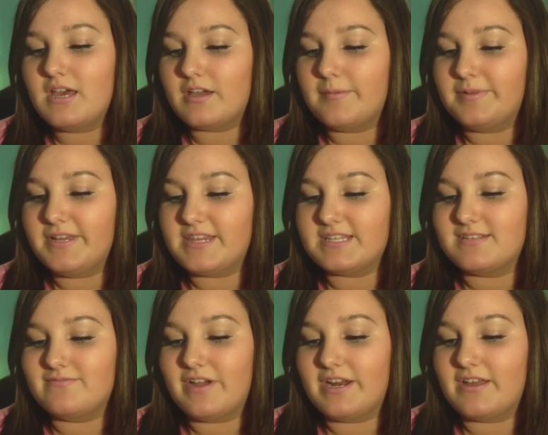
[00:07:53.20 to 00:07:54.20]
Complete this
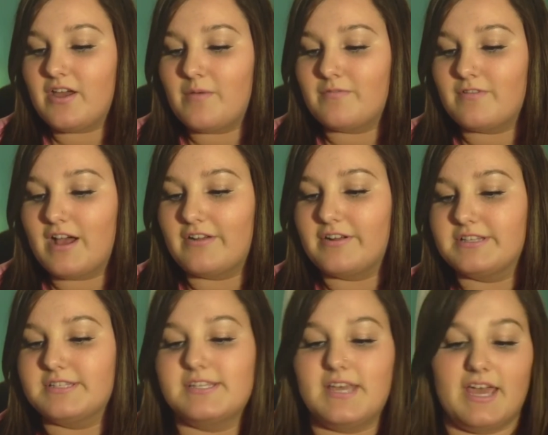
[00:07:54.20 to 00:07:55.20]
inviting home
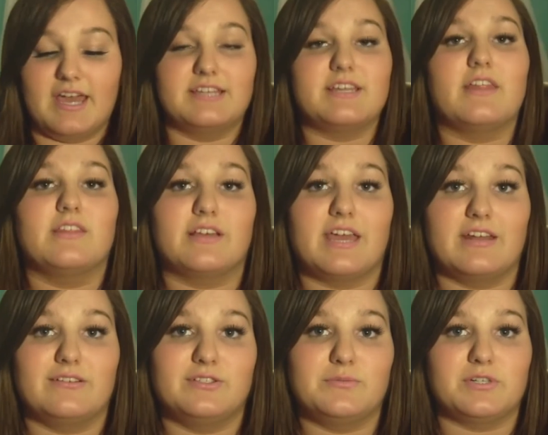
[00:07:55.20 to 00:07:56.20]
fragrance. And the
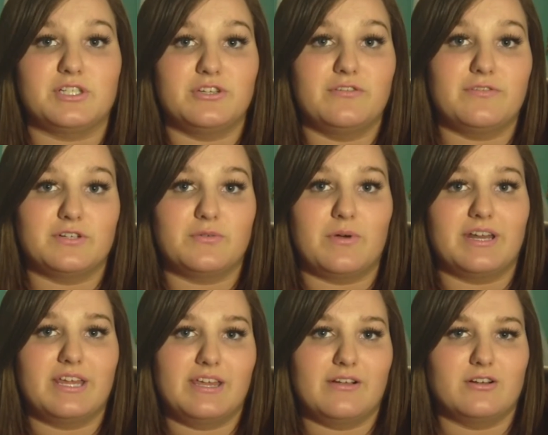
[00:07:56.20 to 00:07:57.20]
candles were 2 for
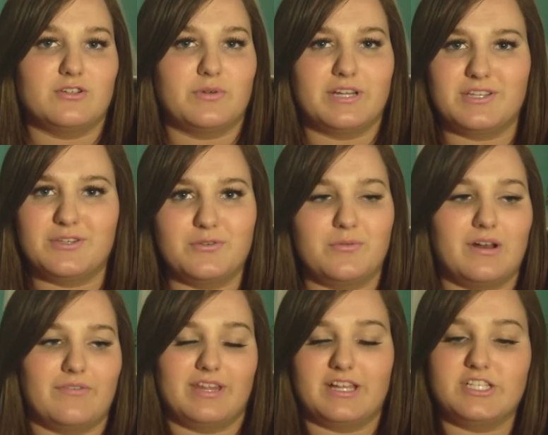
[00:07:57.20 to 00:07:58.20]
$20 or $22,
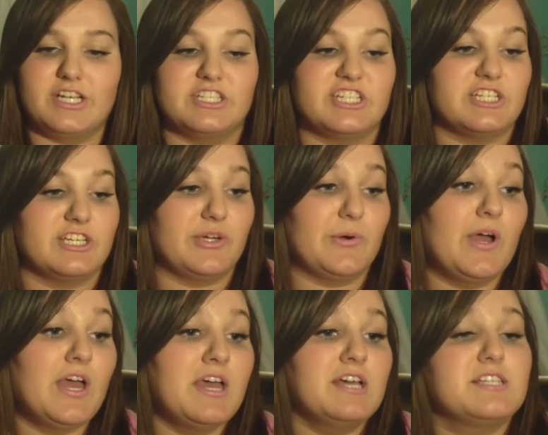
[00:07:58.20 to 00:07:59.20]
whatever they changed it to.
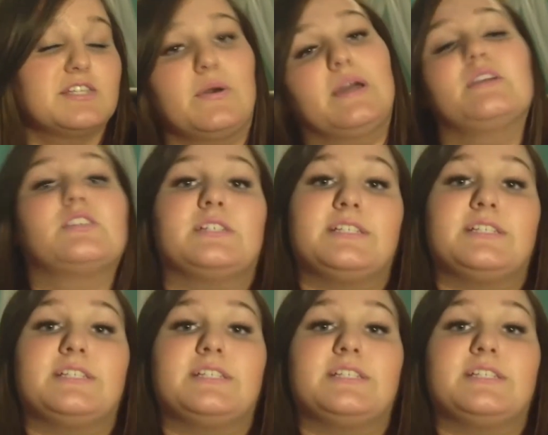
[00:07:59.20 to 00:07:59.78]
So I usually